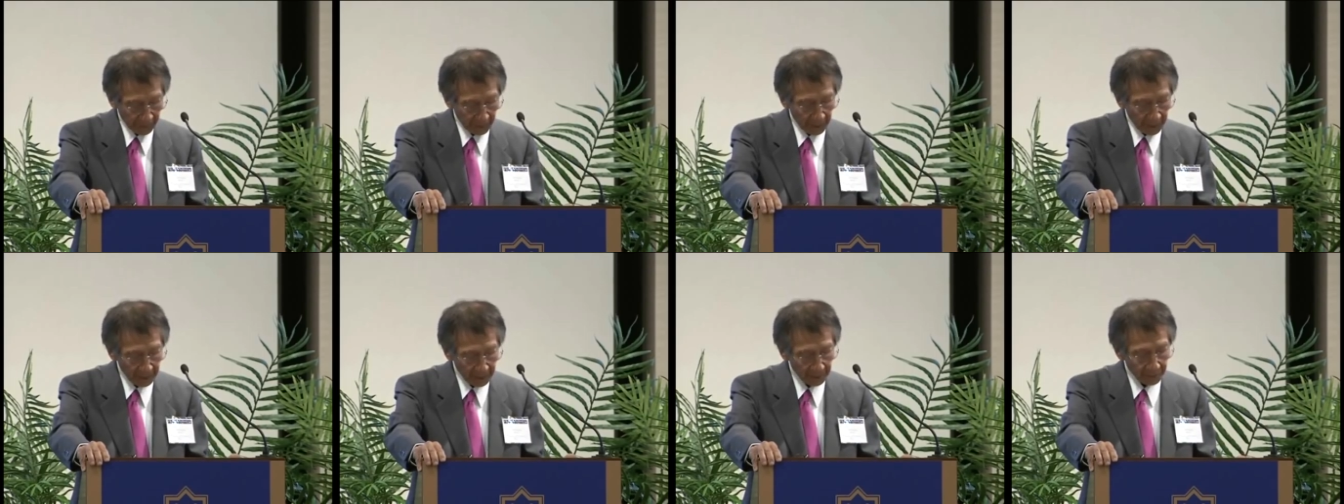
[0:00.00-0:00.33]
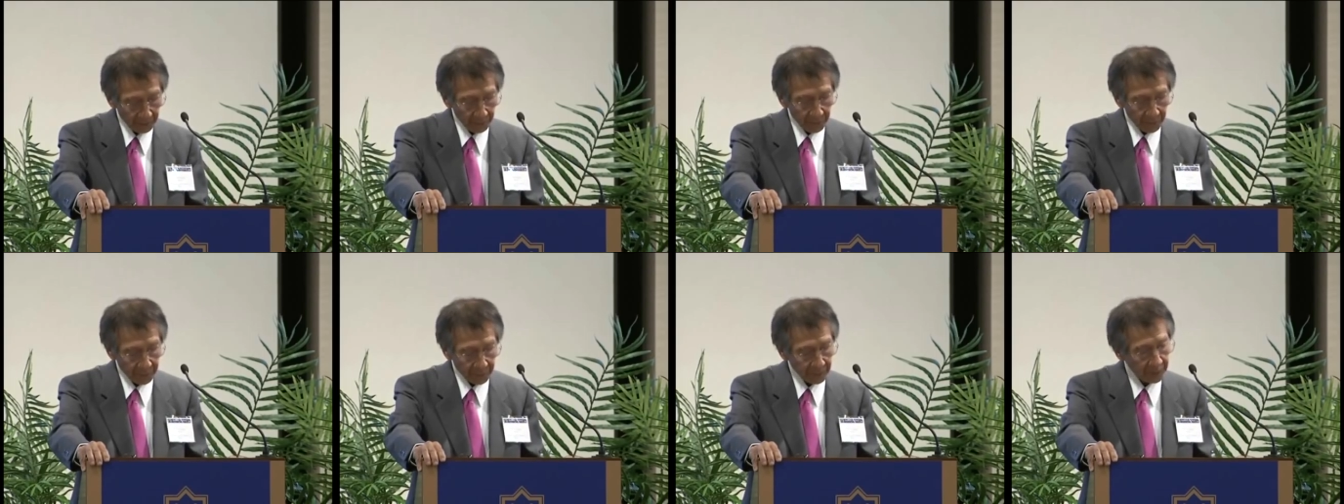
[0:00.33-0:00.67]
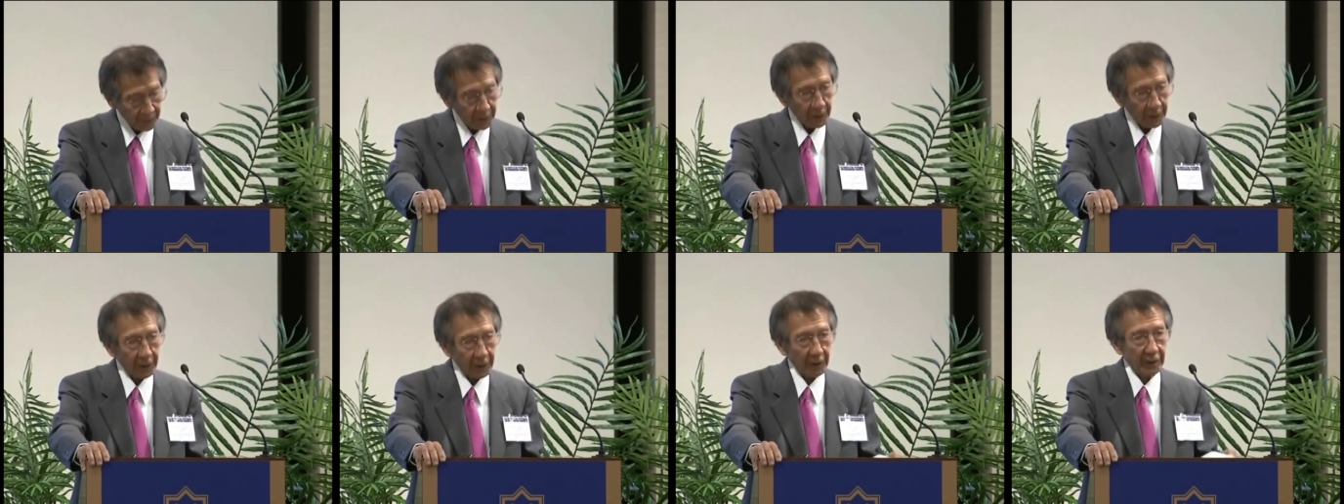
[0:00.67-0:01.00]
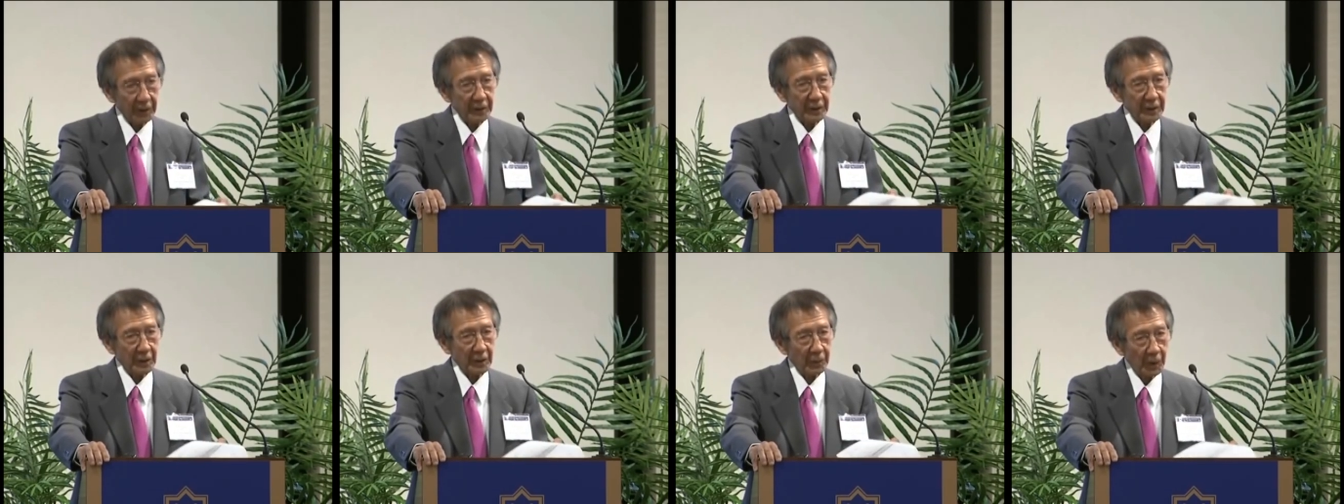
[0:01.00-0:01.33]
um, the
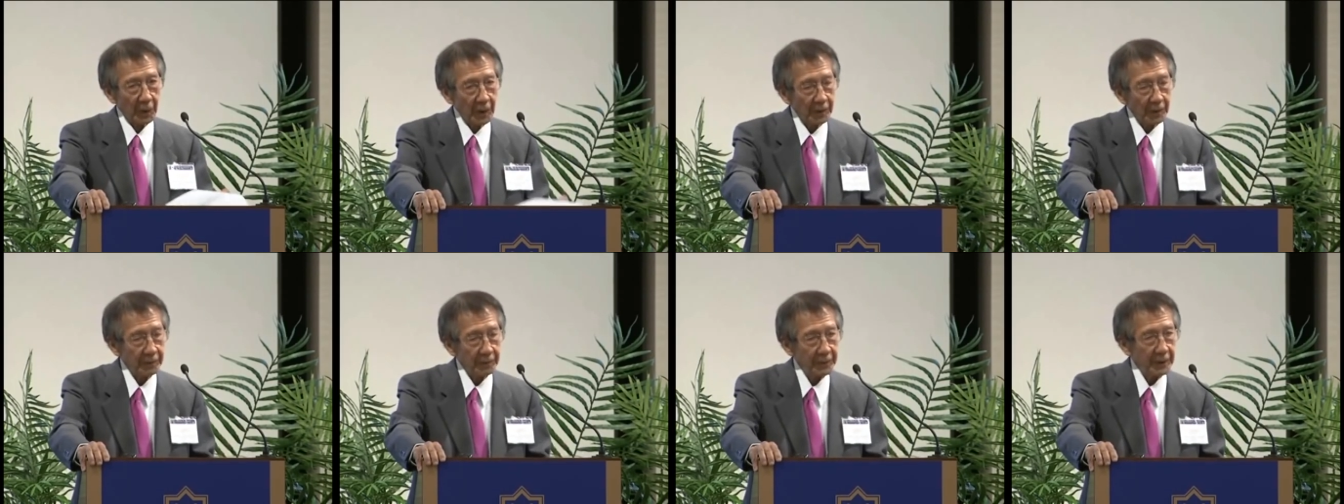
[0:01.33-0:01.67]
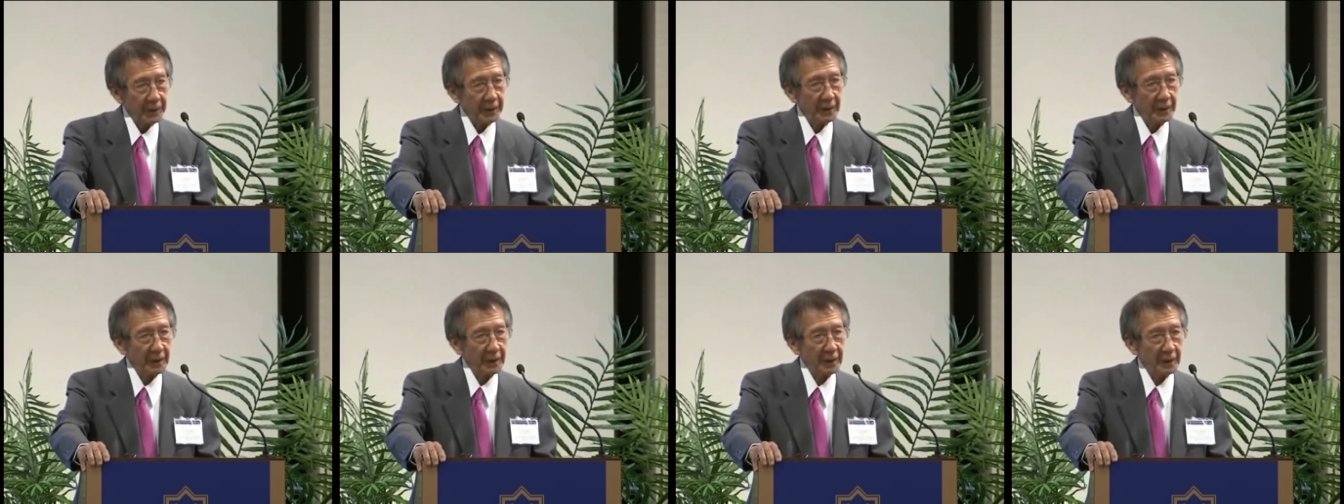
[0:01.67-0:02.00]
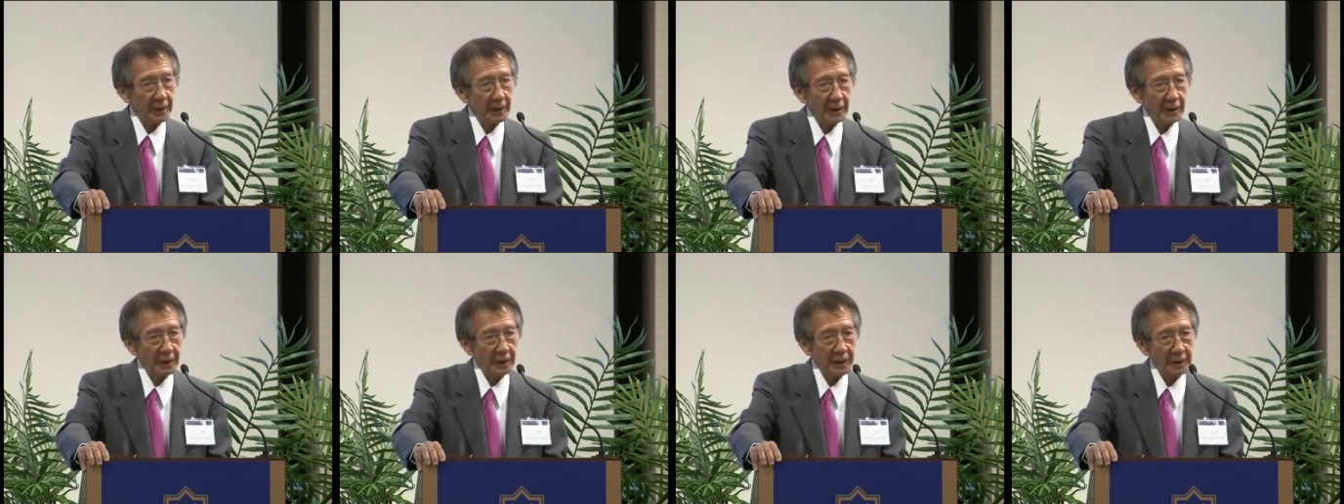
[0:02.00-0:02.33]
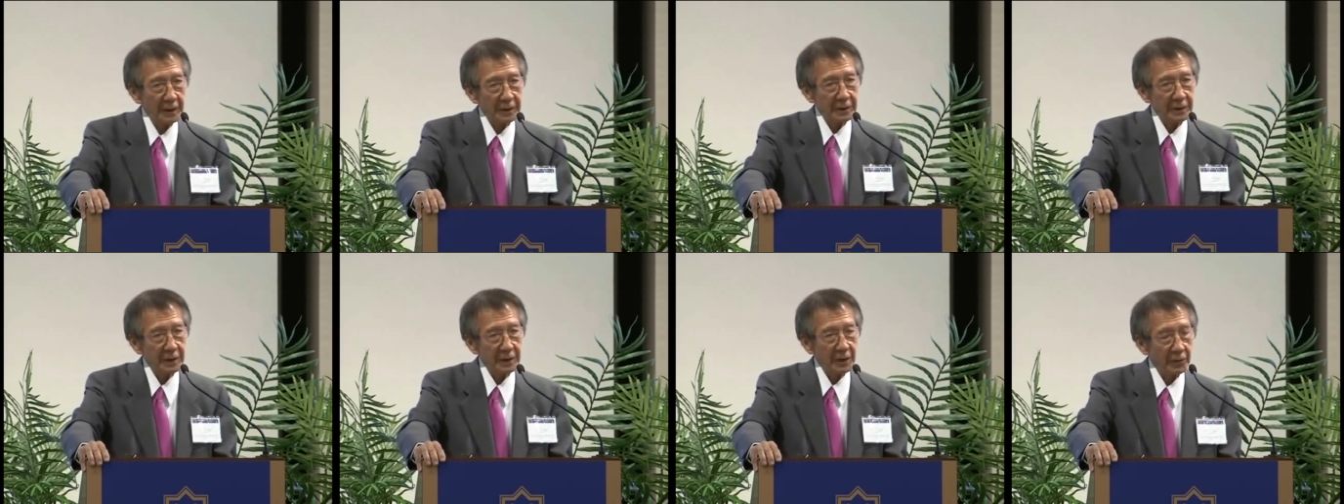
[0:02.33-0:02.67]
department
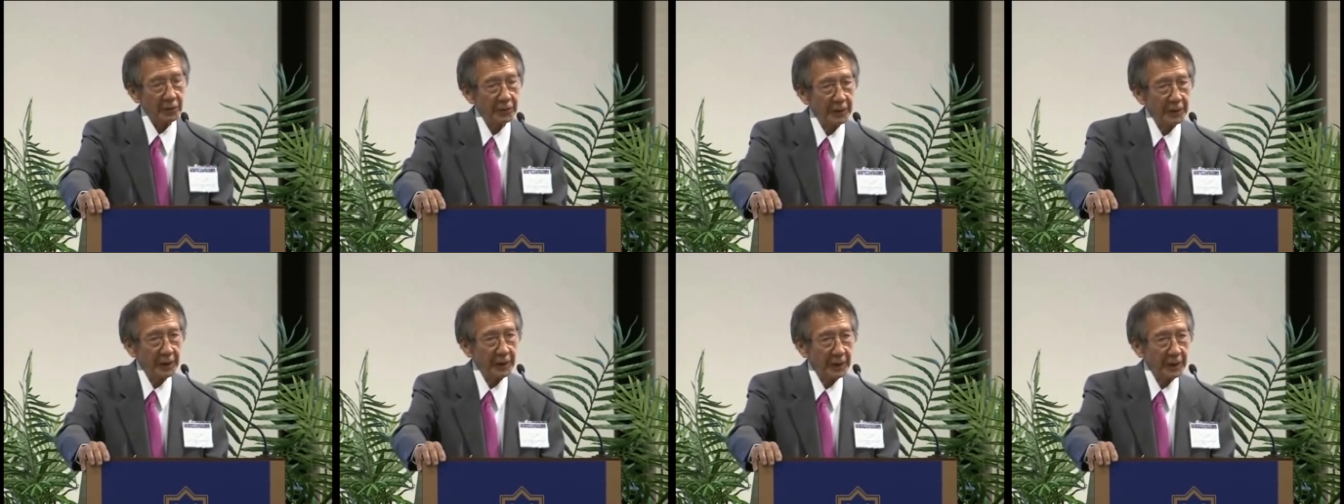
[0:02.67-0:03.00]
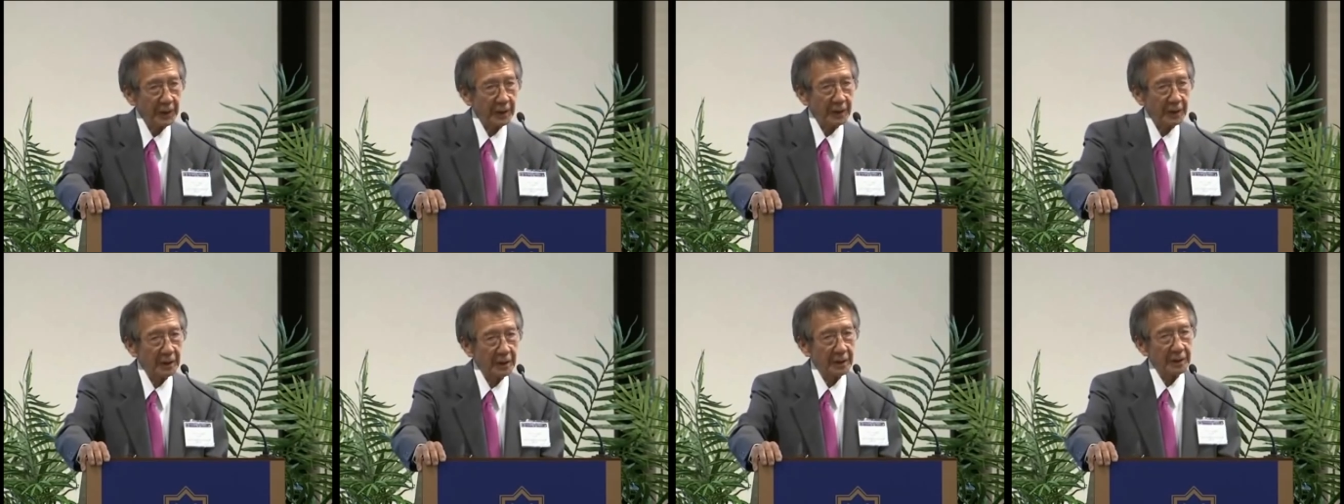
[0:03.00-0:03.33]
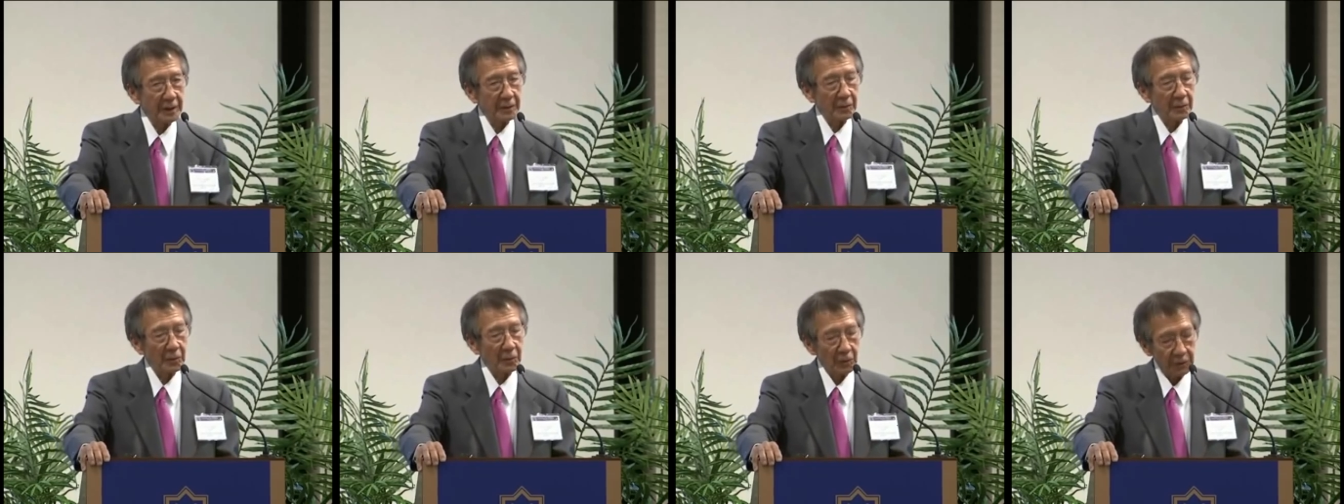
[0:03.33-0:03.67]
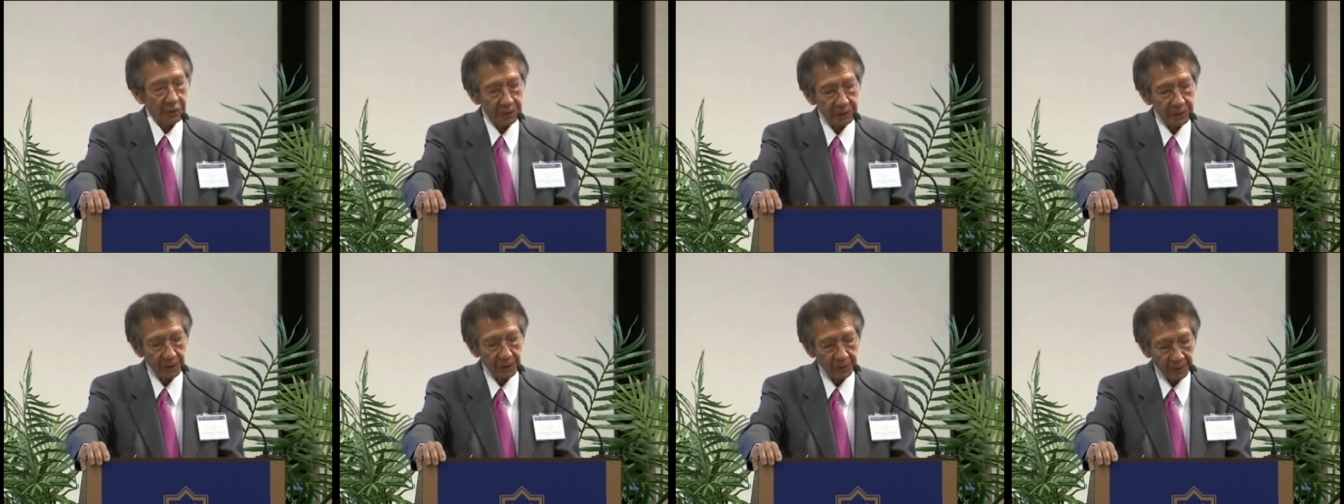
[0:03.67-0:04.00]
is unique,
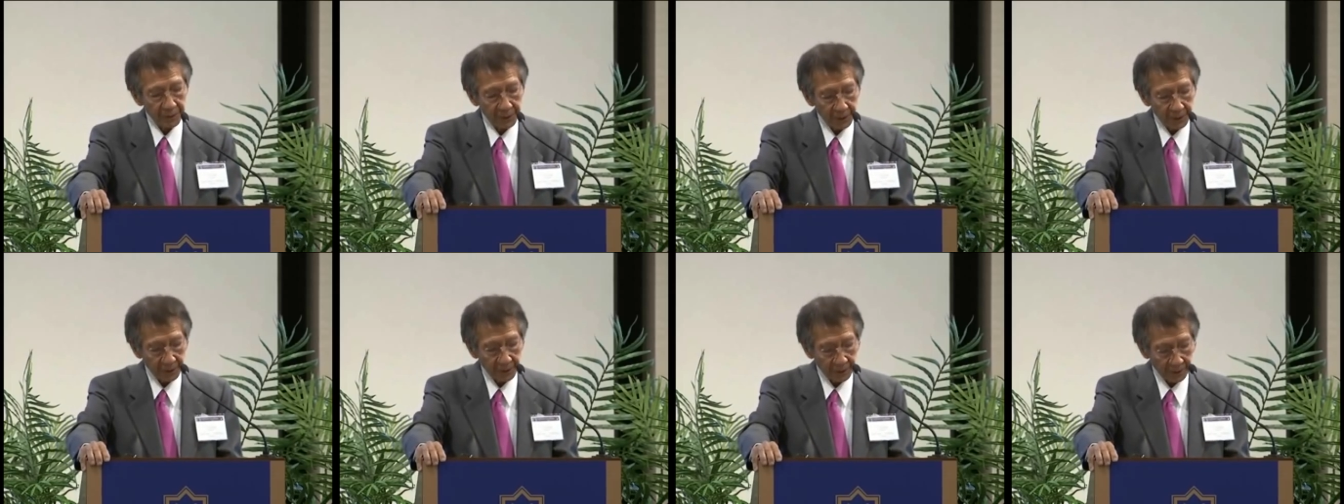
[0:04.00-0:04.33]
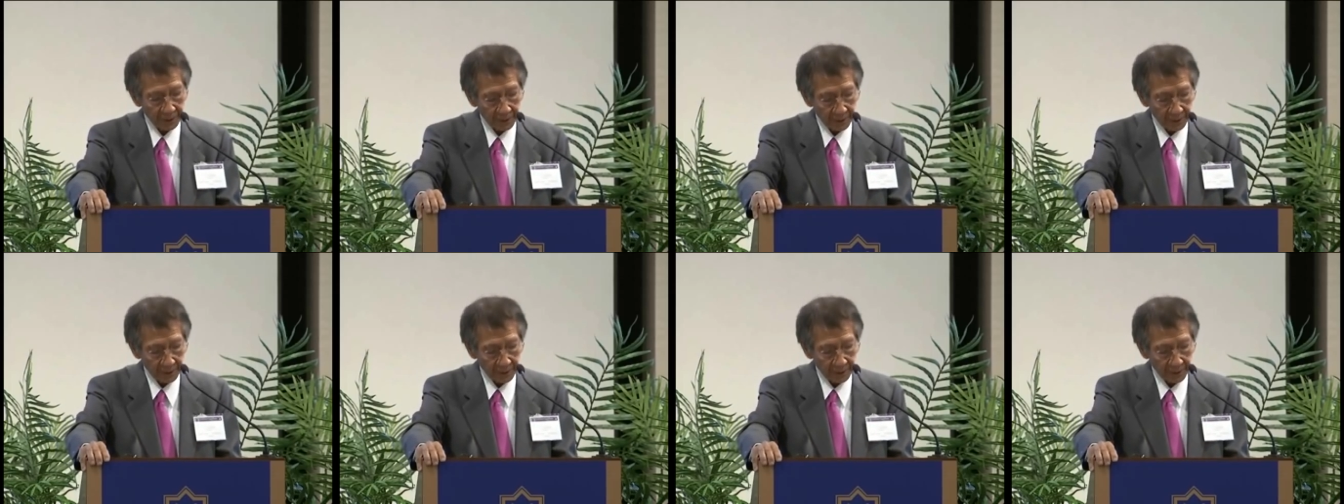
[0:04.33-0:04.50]
most unique